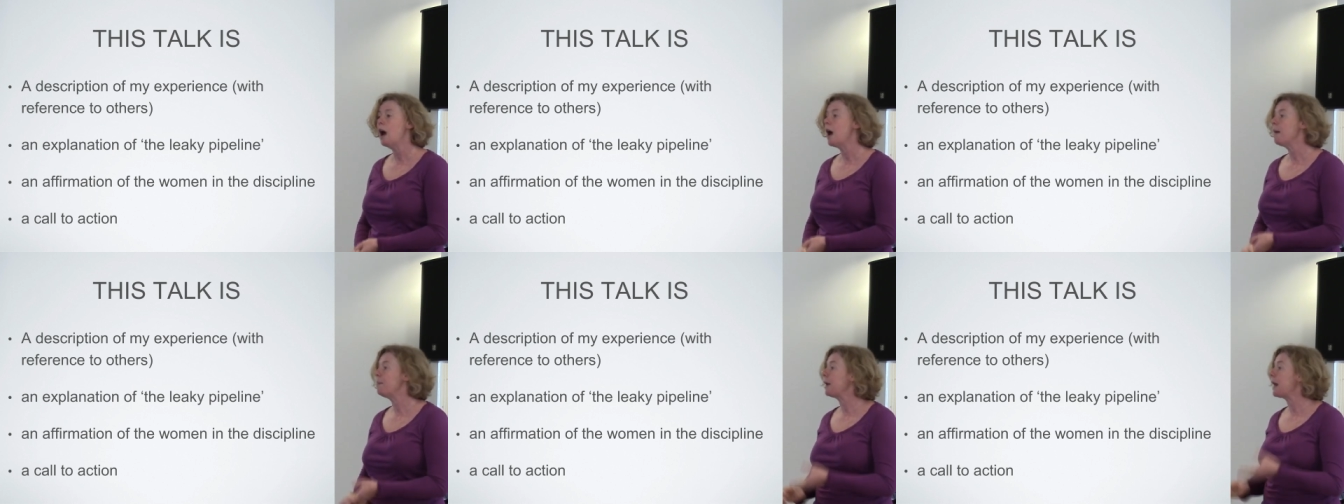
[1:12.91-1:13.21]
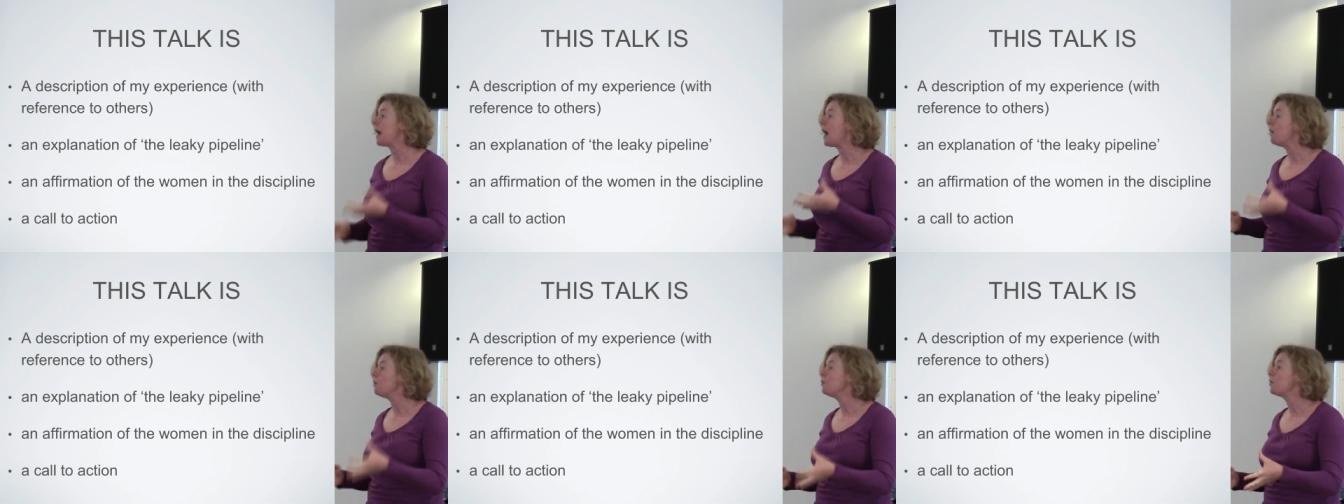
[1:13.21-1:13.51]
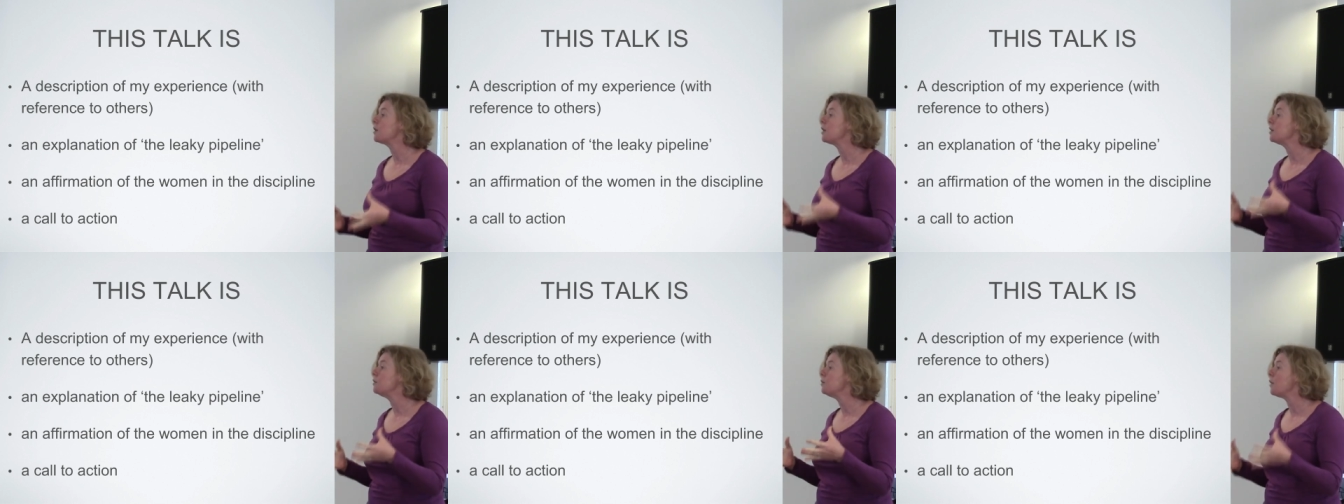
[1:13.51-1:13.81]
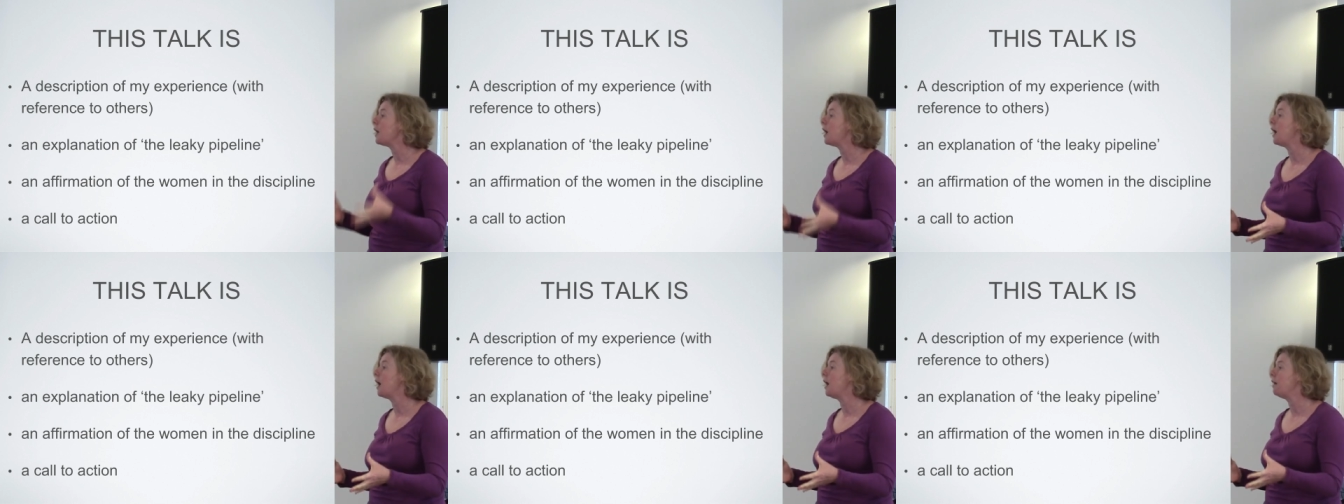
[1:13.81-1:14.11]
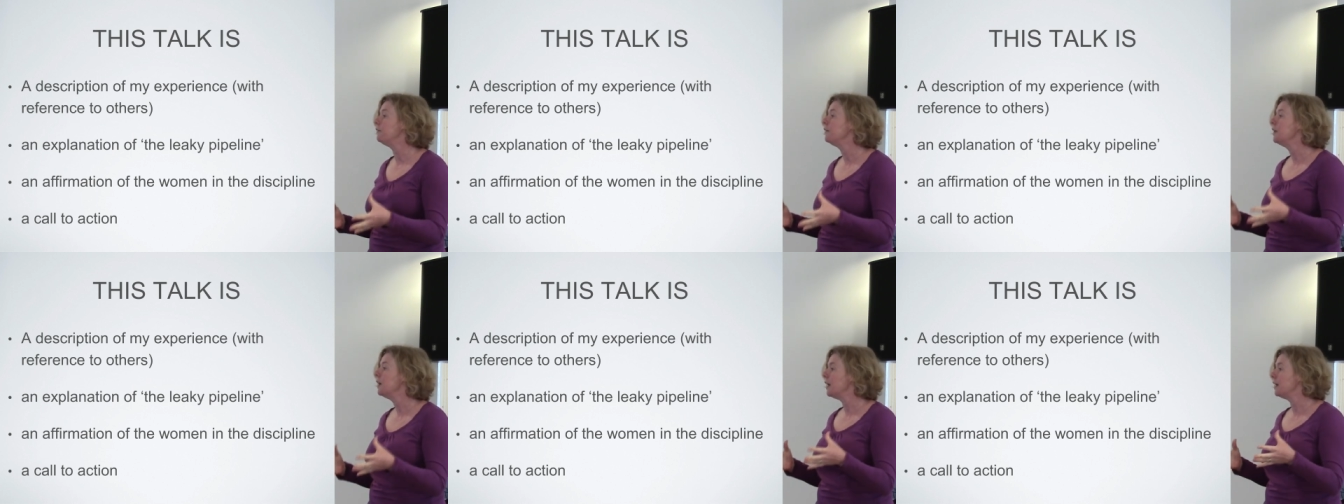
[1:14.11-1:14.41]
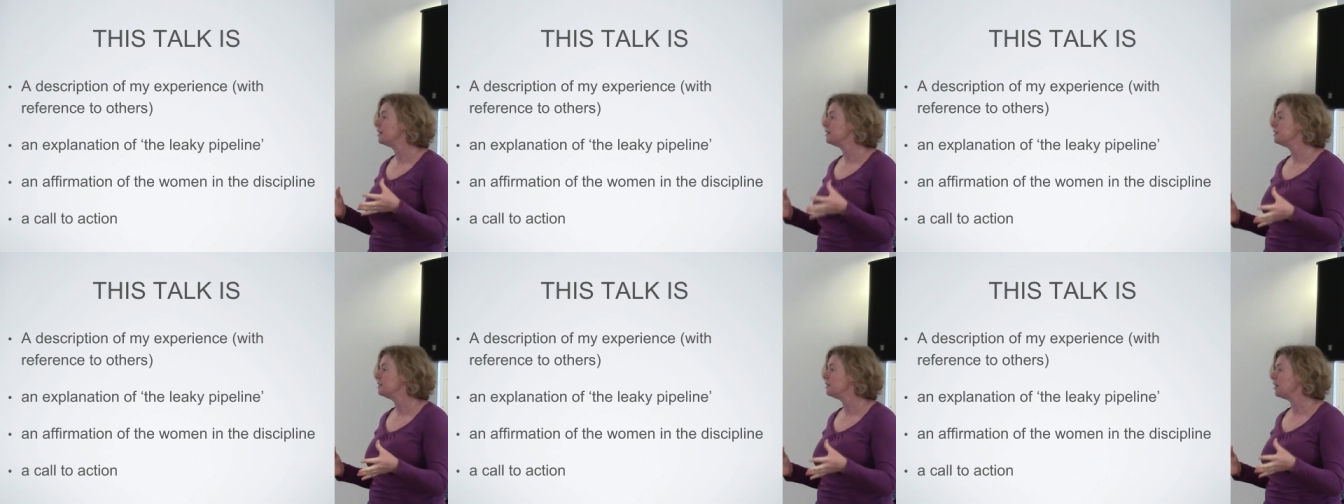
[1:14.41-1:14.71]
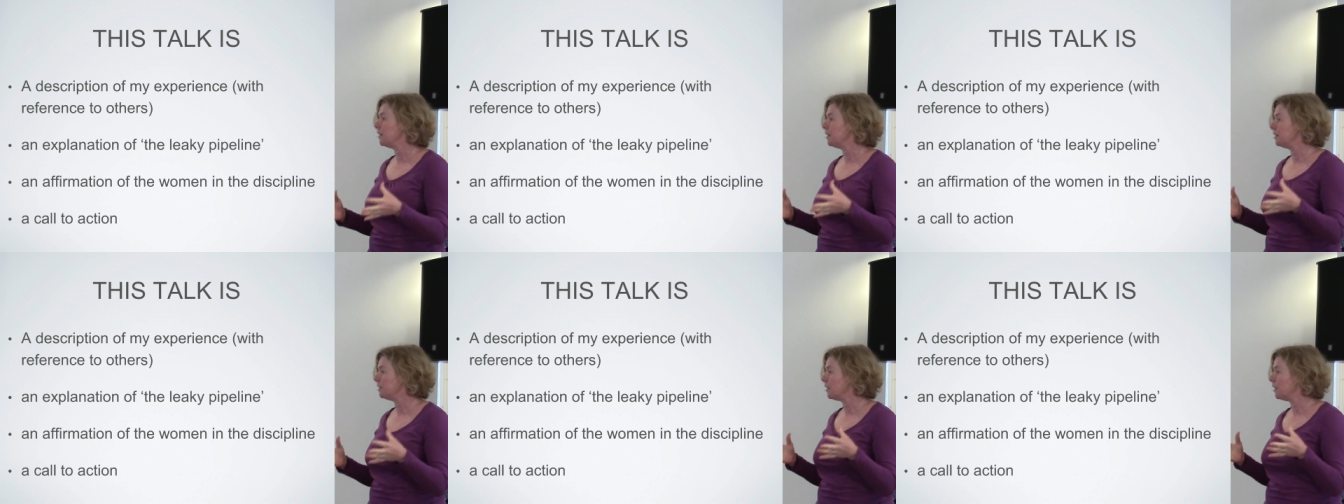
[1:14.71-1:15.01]
about how can you have a,
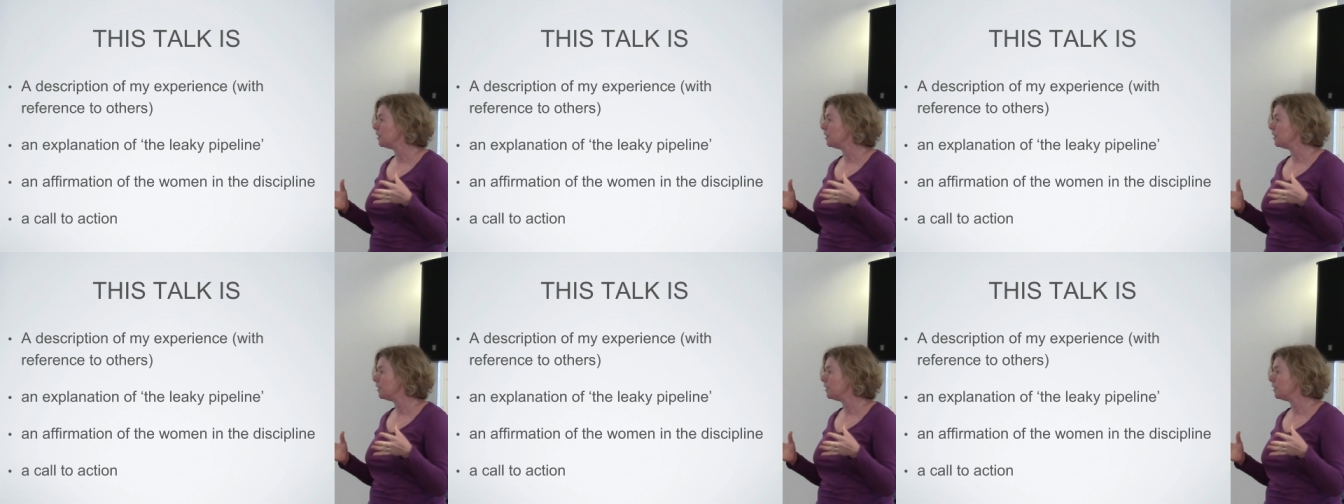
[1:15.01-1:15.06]
a,